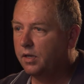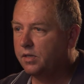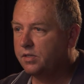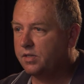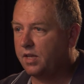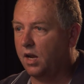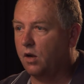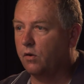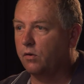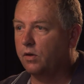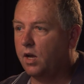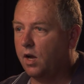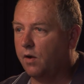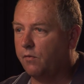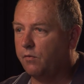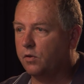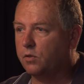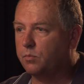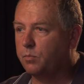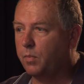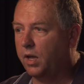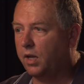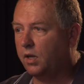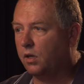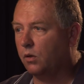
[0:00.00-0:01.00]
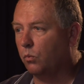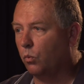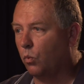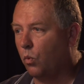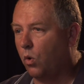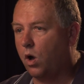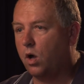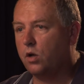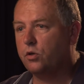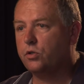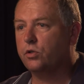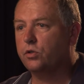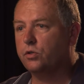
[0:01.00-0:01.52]
He said, "I don't care if it's making
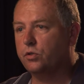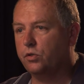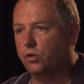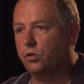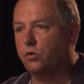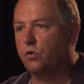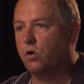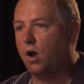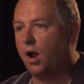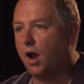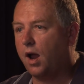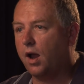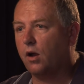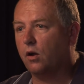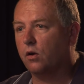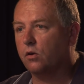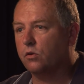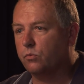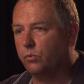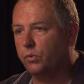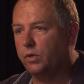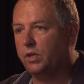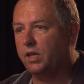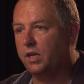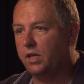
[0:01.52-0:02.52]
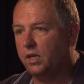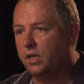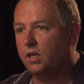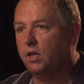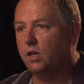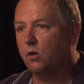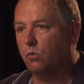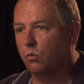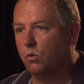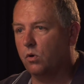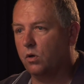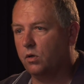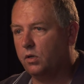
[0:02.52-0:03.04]
washers and dryers. We need to
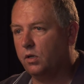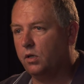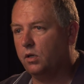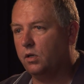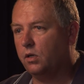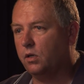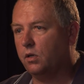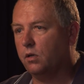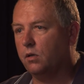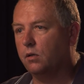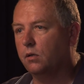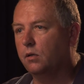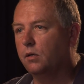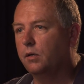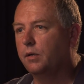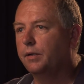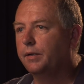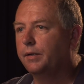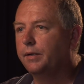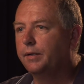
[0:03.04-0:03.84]
get work in here."